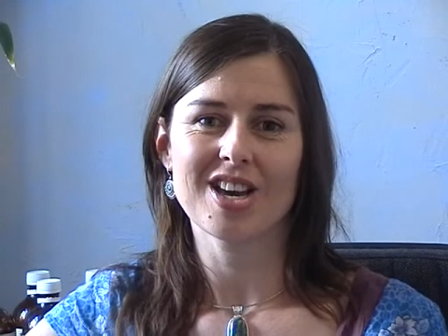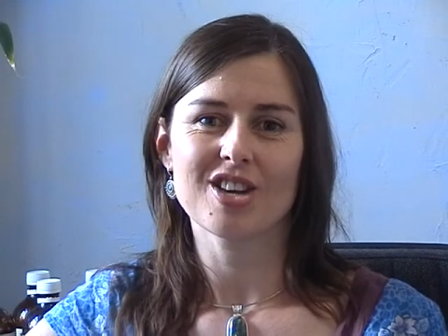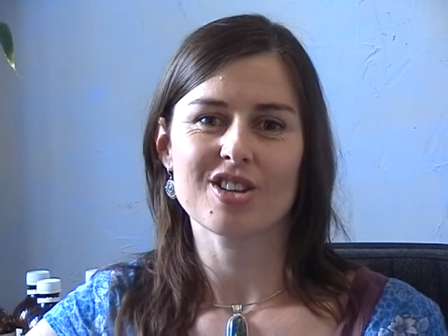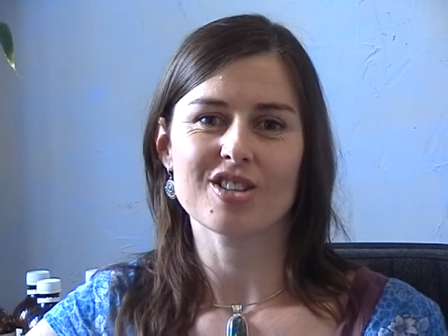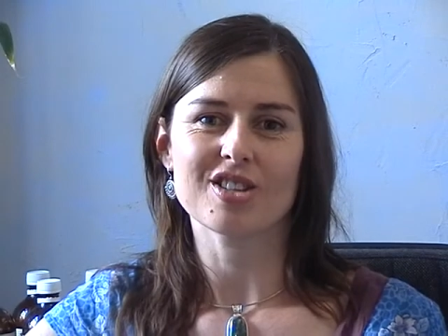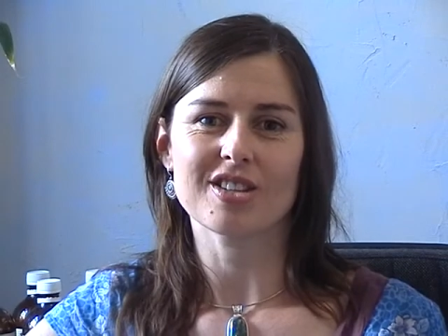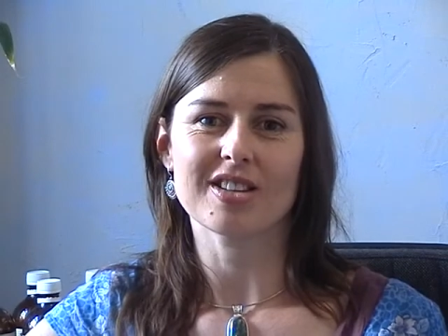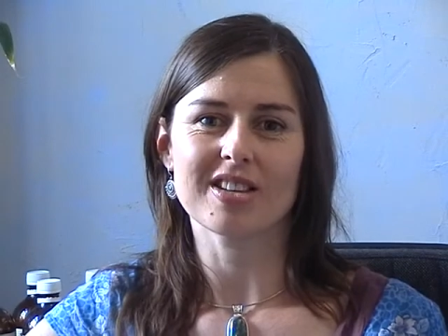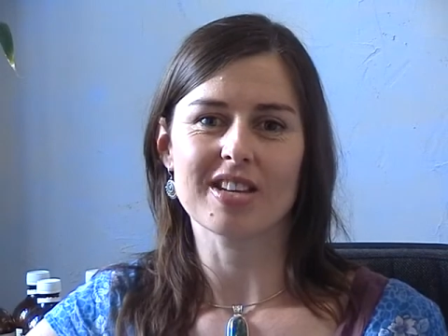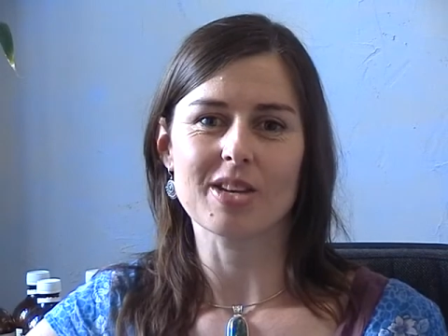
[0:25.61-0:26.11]

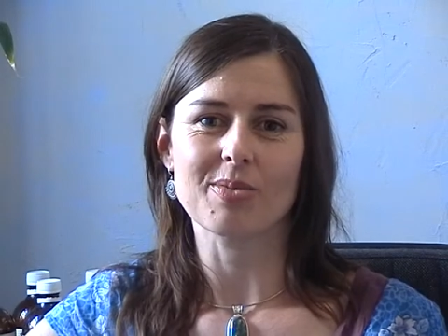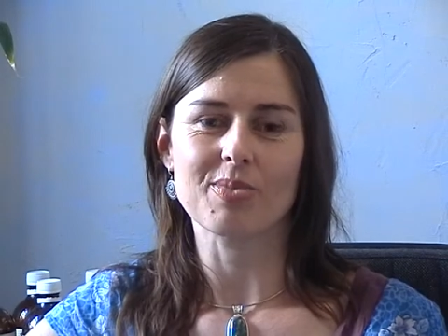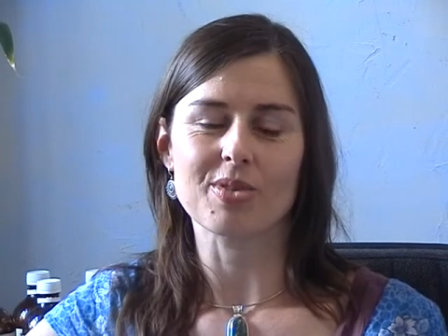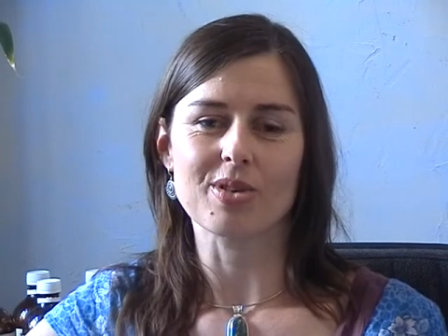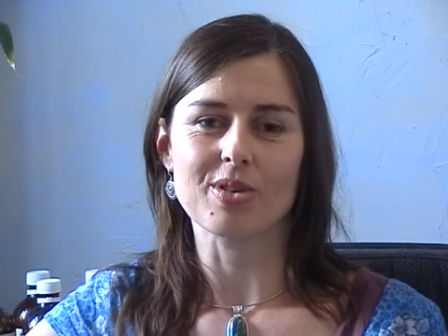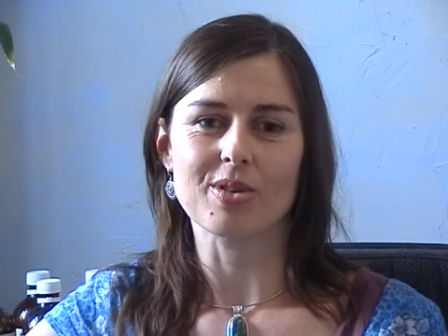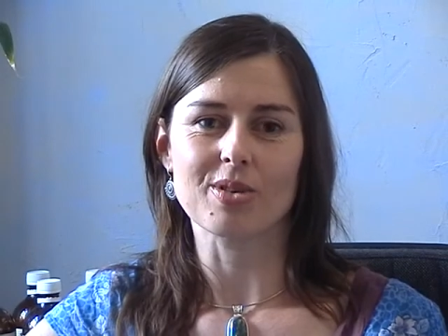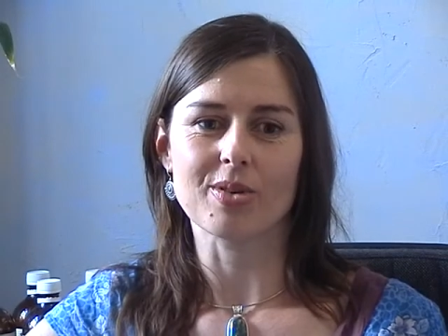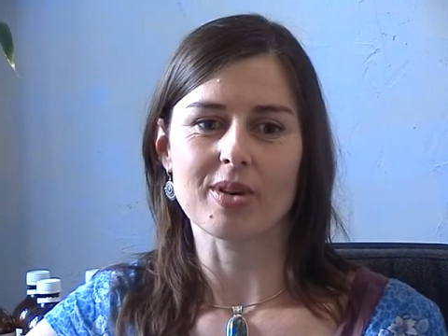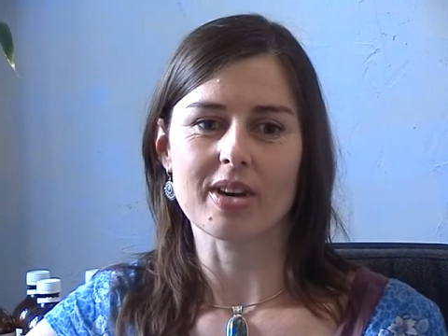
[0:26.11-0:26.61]
to keep
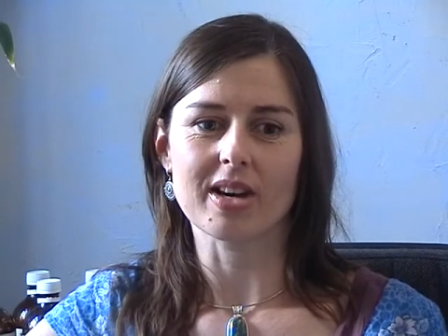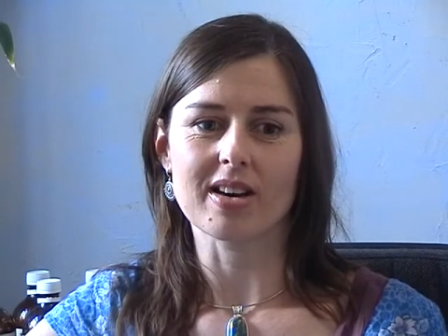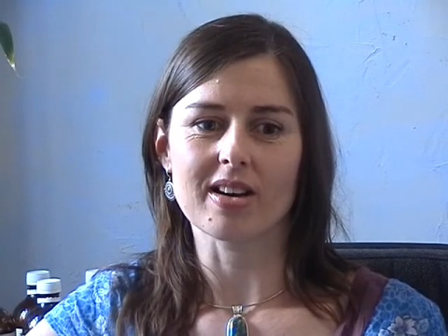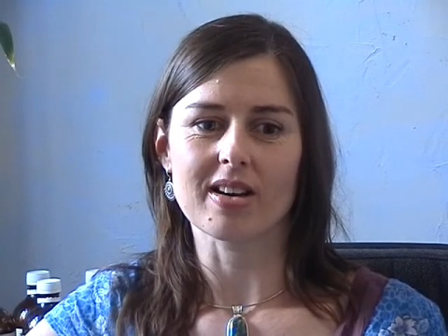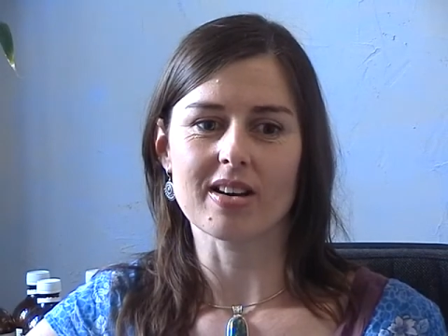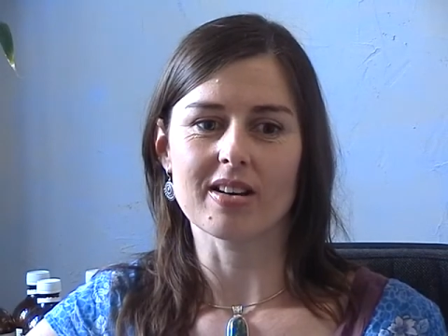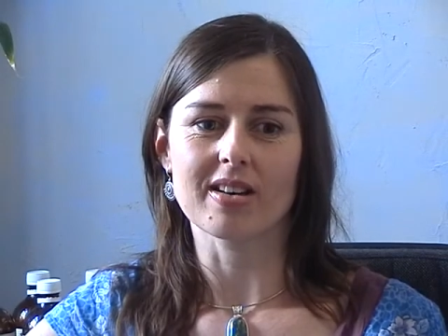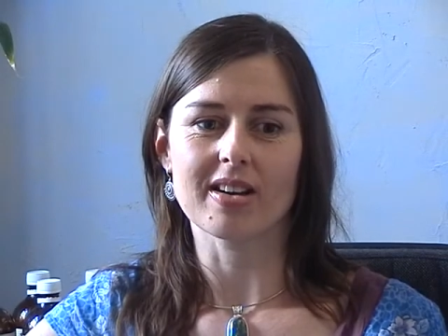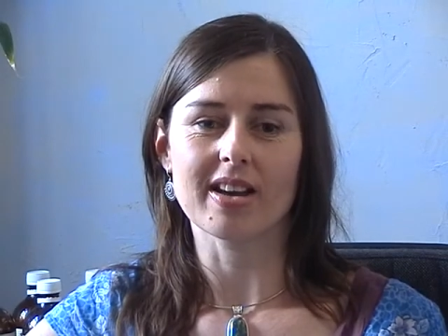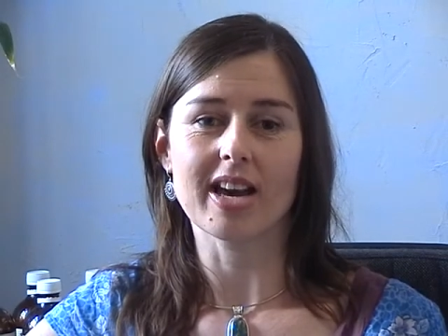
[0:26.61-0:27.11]
you
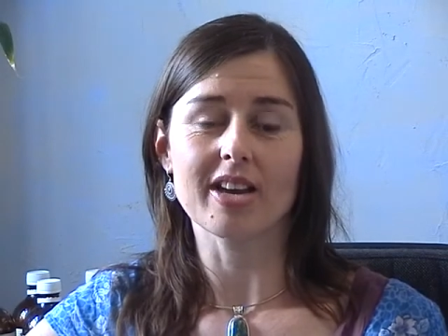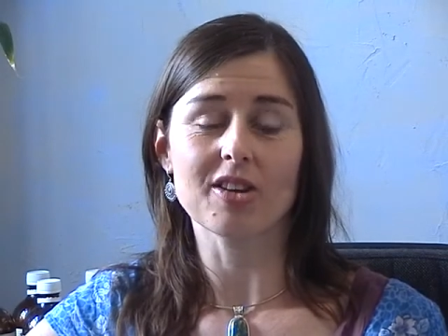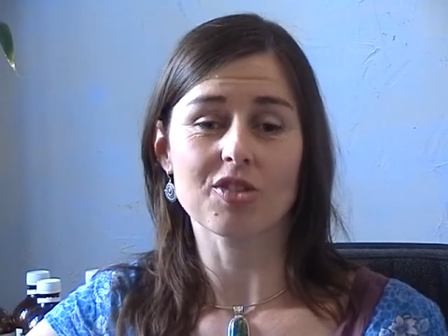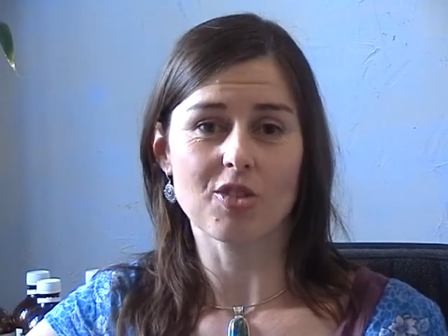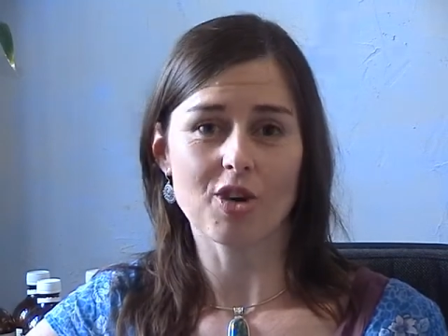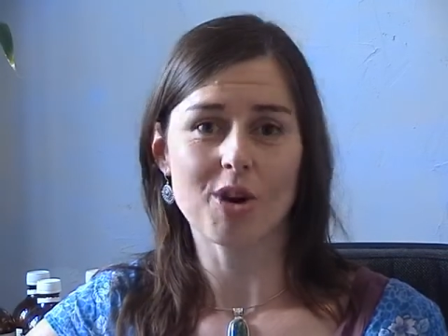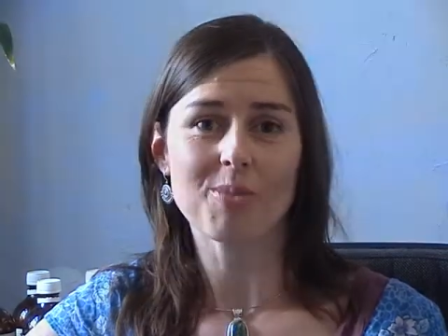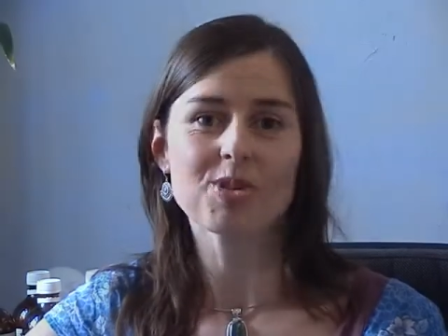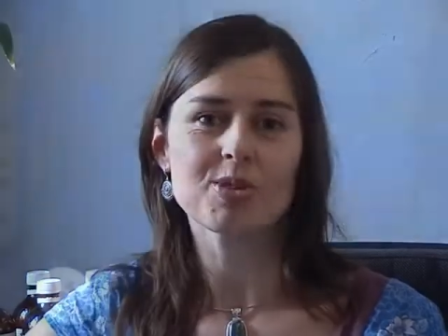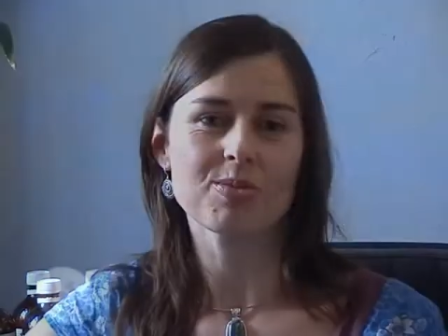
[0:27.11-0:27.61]
at
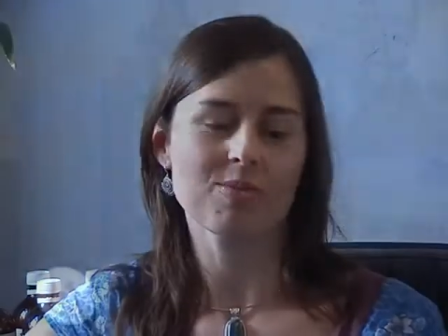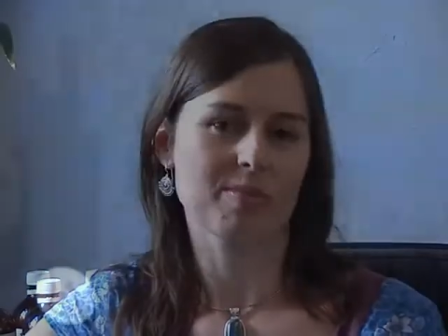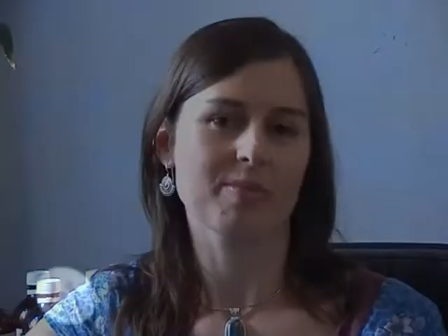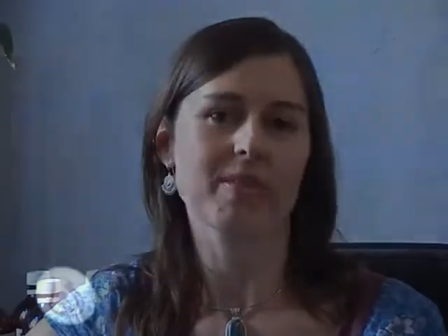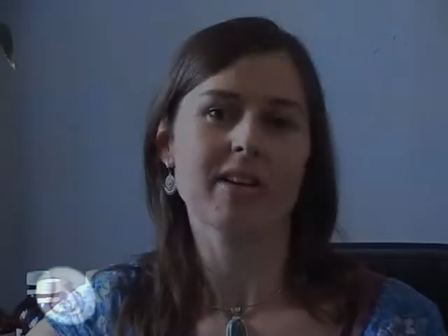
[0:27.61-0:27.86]
your optimum